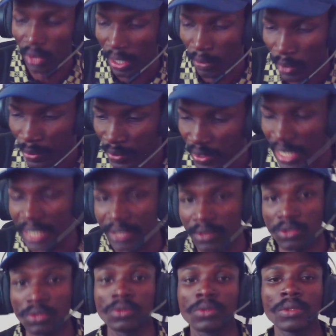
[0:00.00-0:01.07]
website.
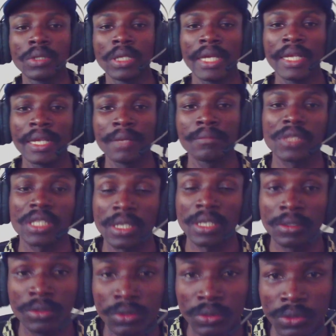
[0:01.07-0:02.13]
So let them tell
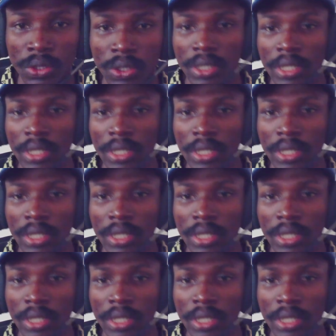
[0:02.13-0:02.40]
you.